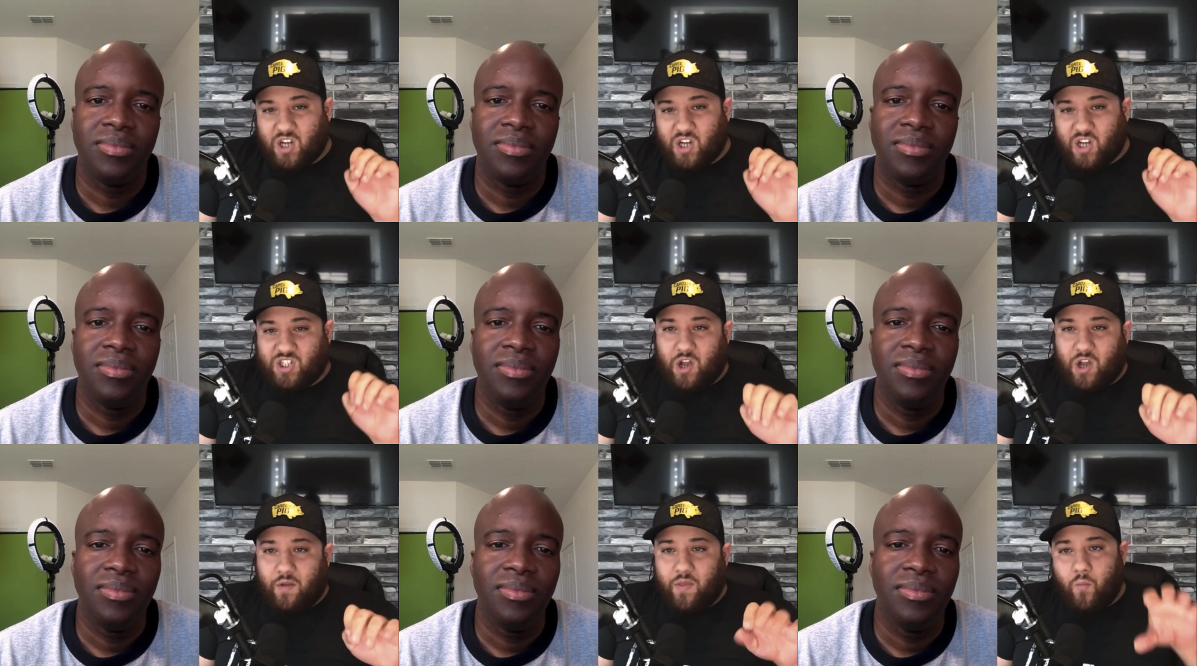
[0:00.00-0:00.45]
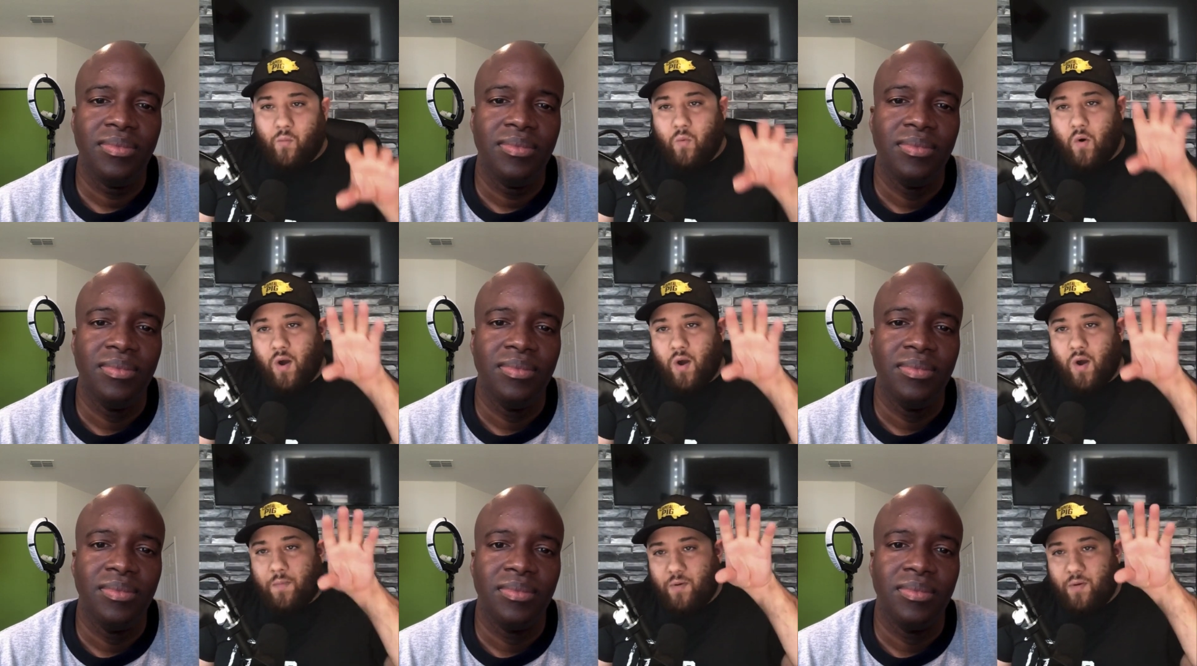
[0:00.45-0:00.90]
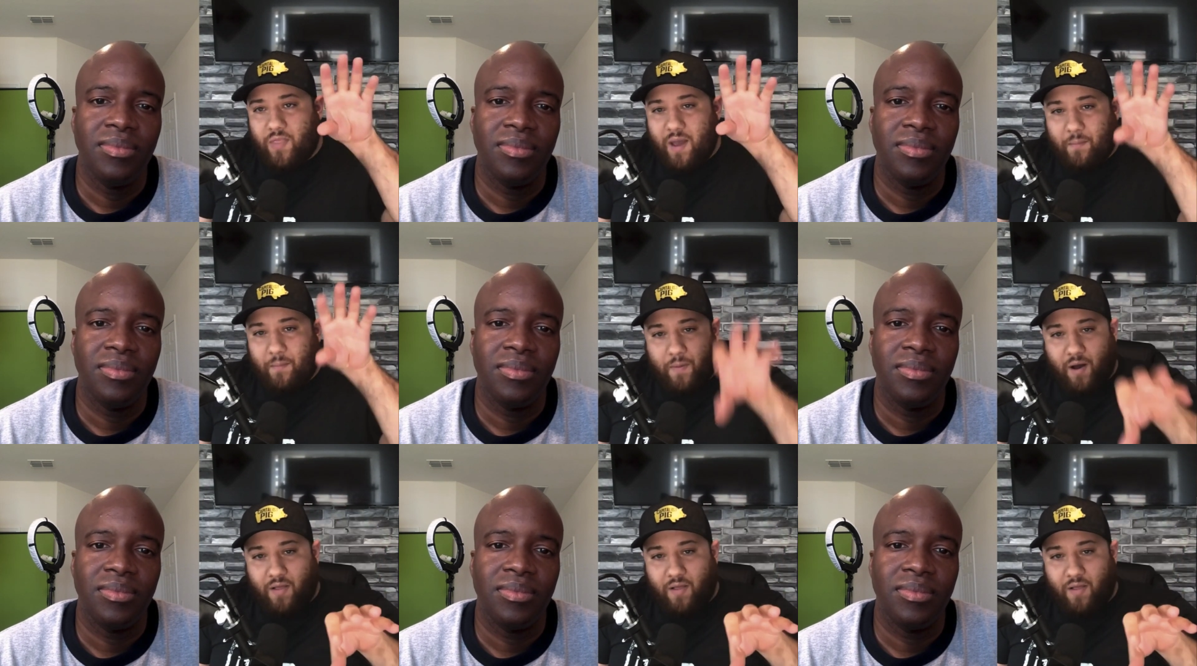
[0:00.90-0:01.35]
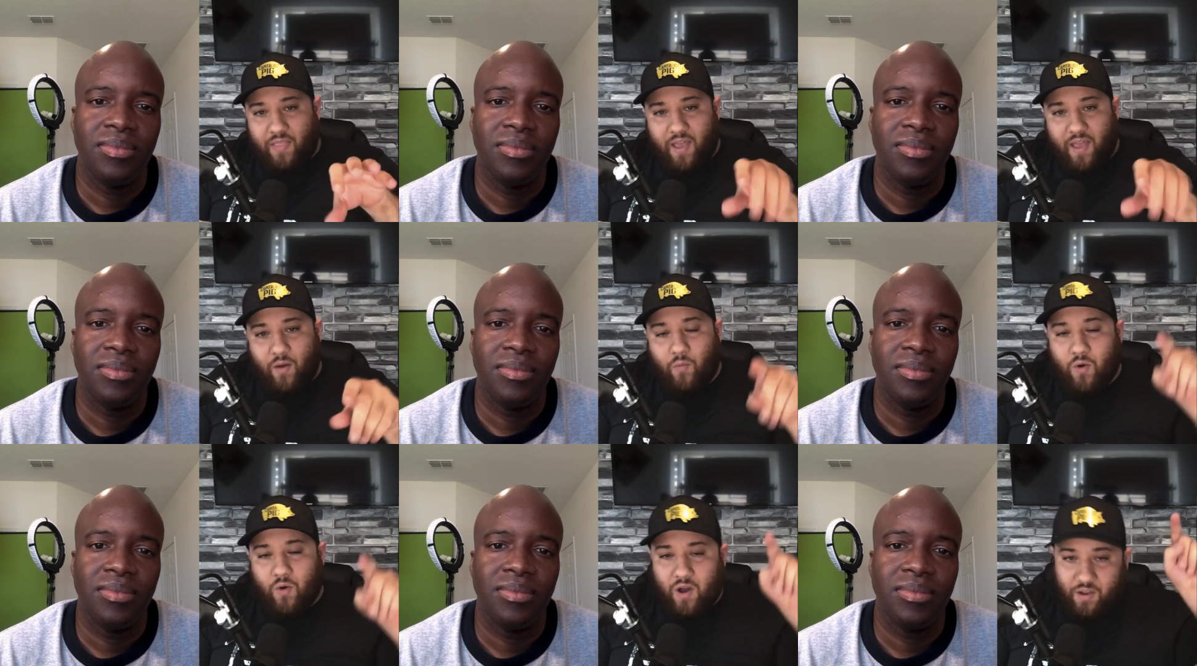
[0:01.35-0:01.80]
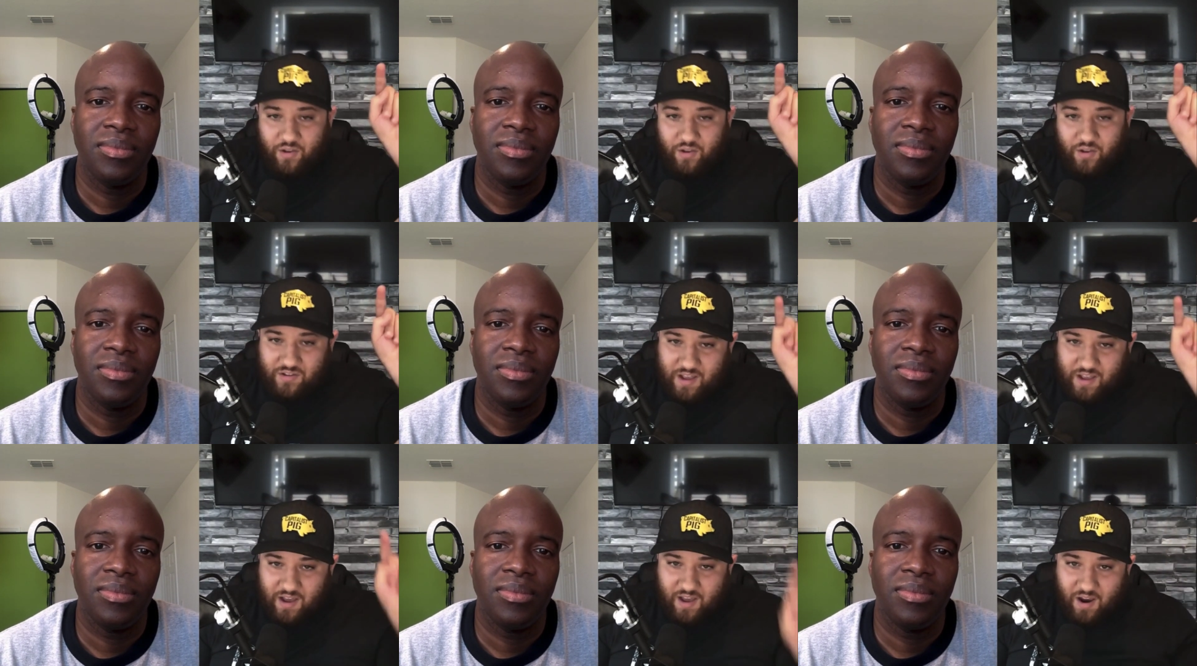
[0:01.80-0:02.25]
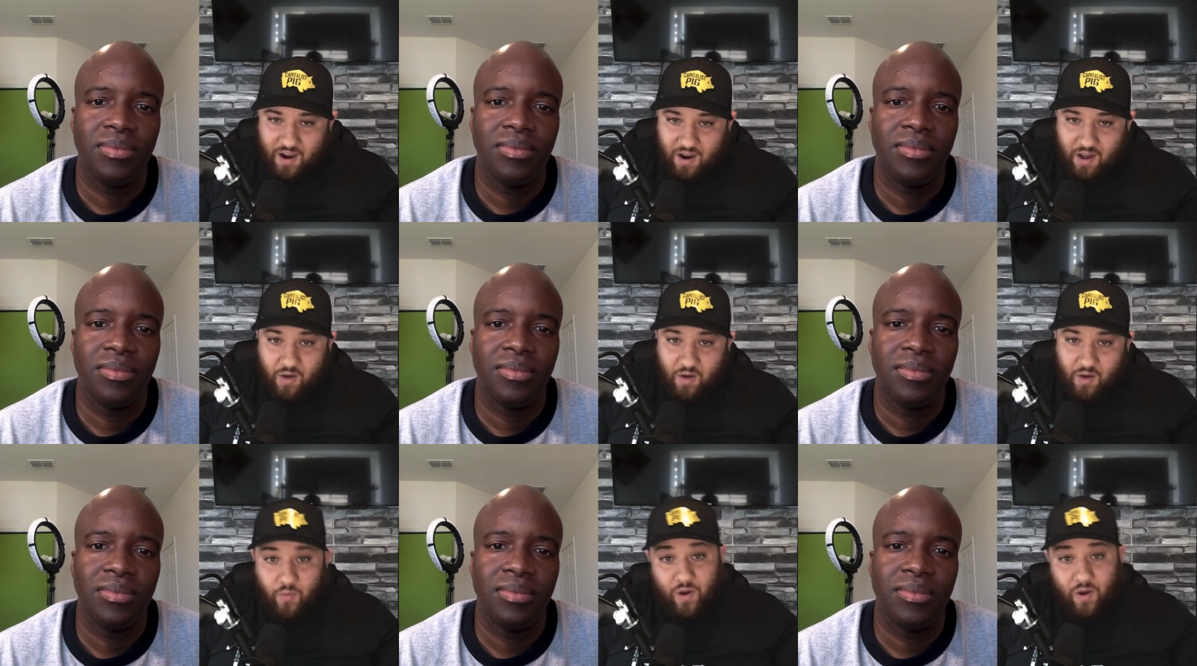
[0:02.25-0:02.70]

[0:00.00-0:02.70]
Speaker 1: I show them why I put that button there, why I use that color,